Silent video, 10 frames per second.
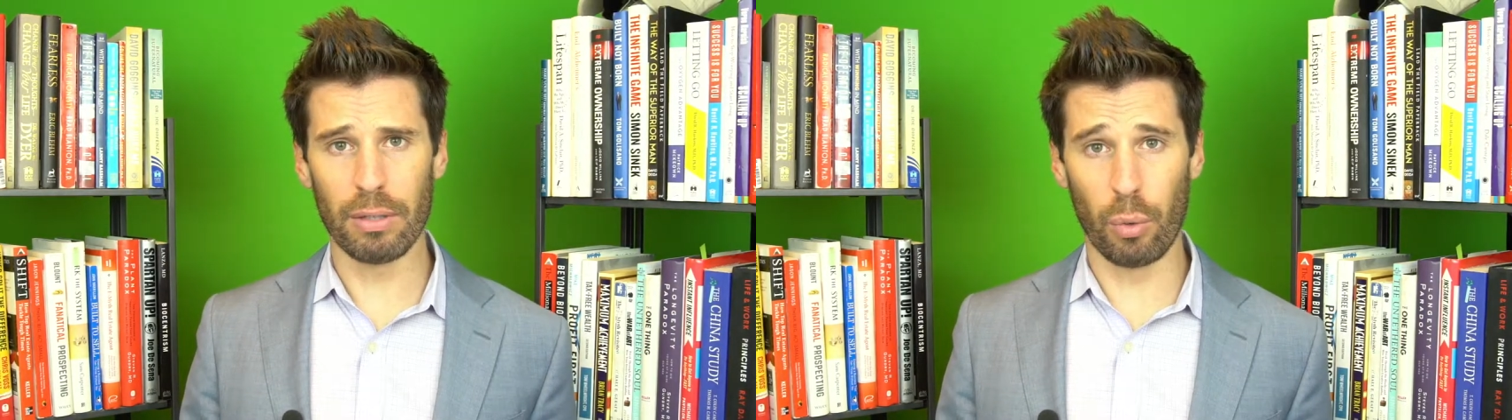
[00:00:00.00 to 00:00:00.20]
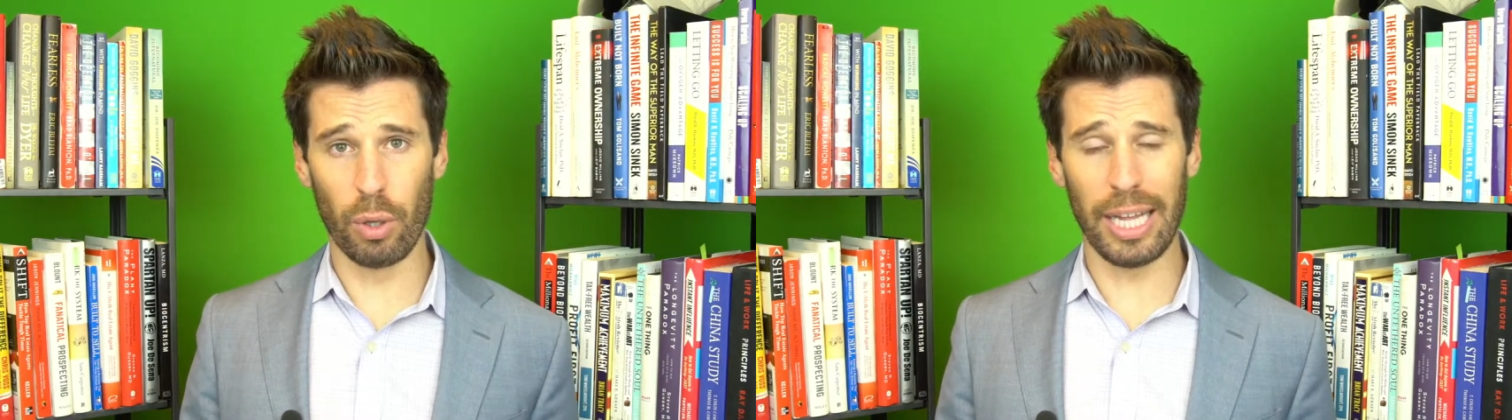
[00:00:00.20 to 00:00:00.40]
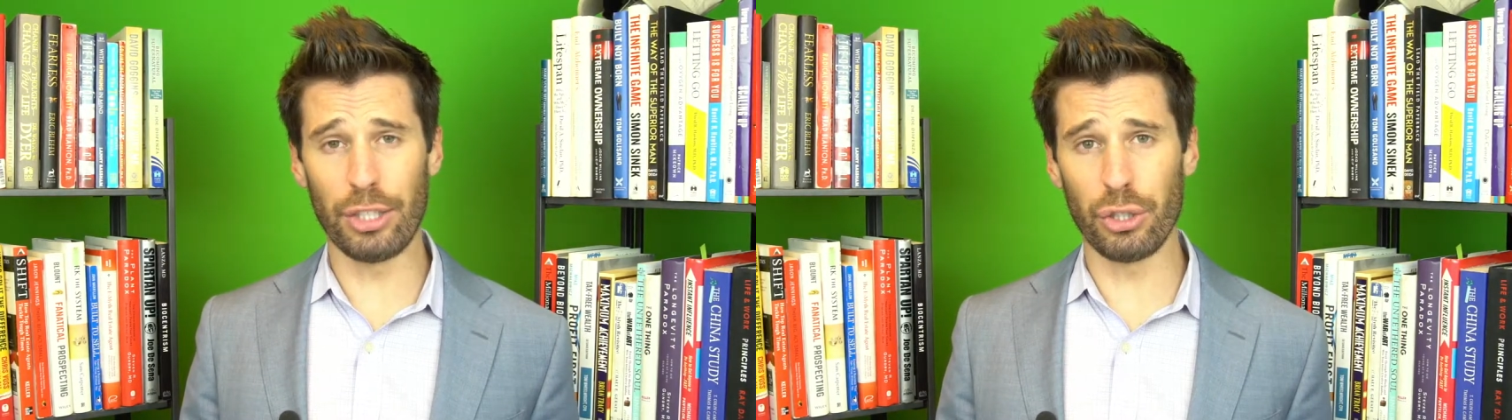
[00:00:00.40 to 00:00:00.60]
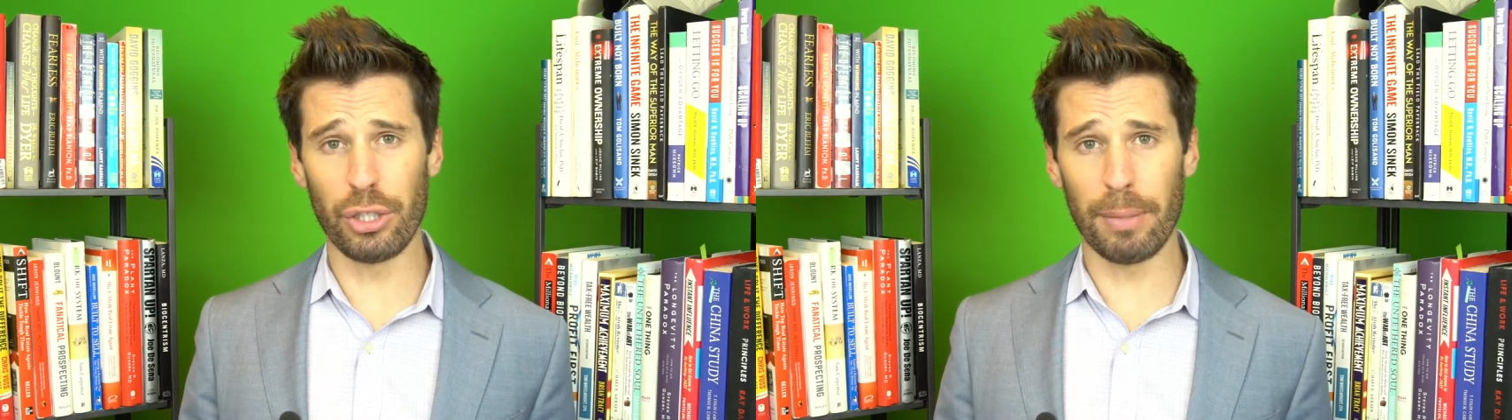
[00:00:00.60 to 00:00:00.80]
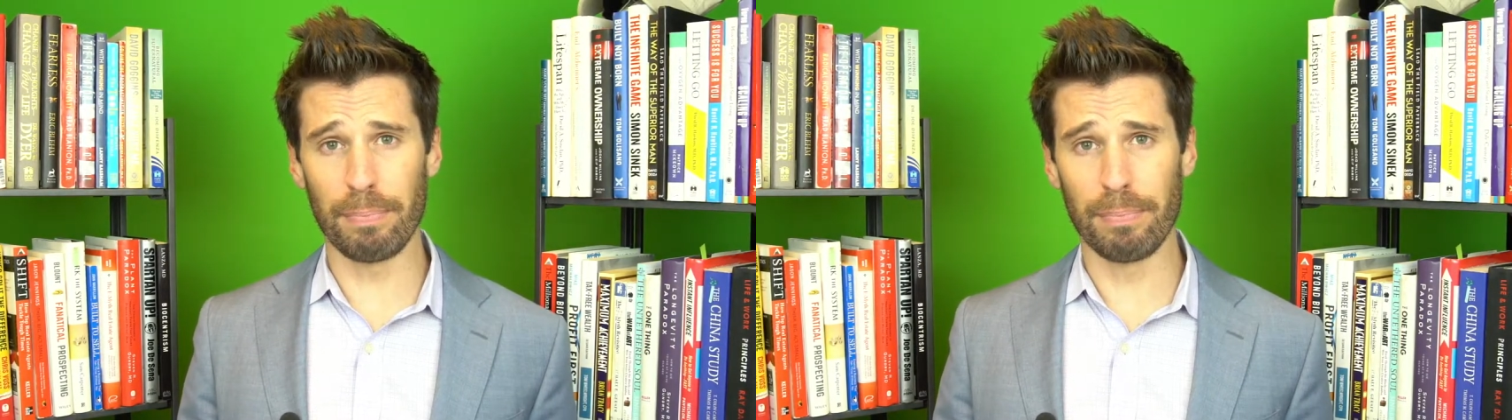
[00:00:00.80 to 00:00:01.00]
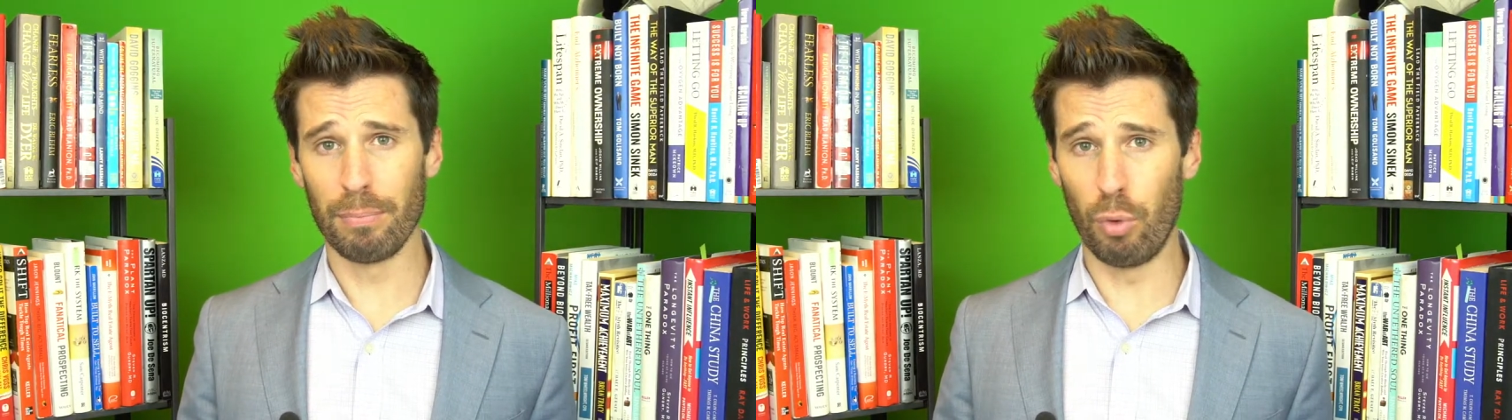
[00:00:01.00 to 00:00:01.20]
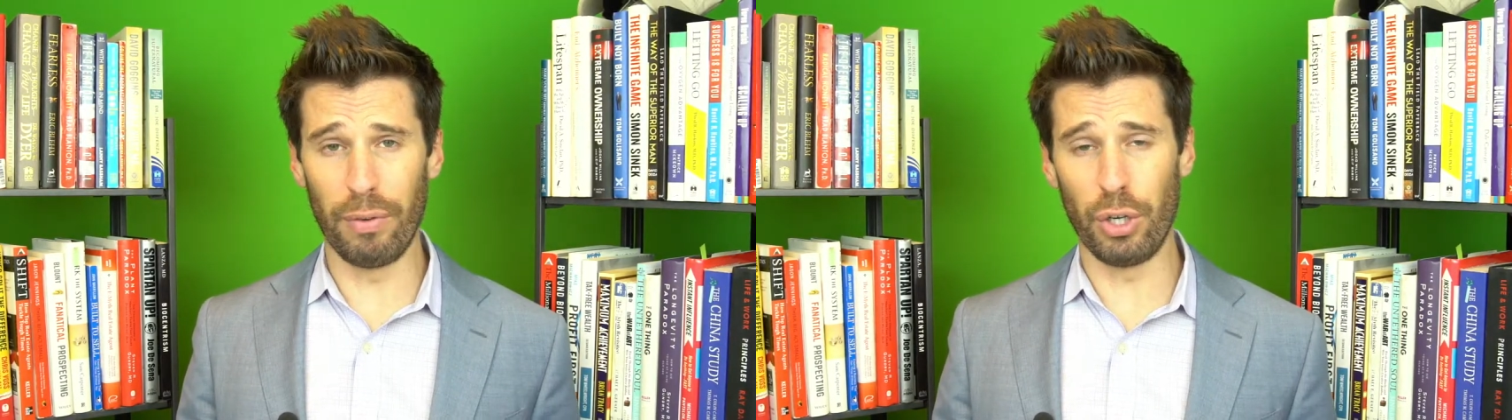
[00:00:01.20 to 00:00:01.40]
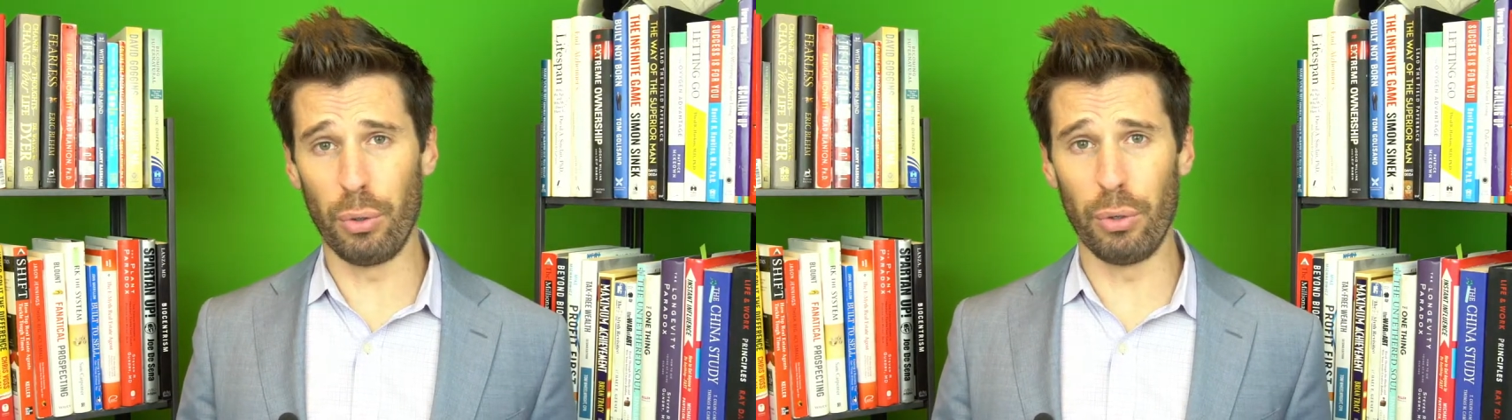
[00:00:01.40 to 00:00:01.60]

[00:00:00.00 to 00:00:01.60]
a relationship, moving to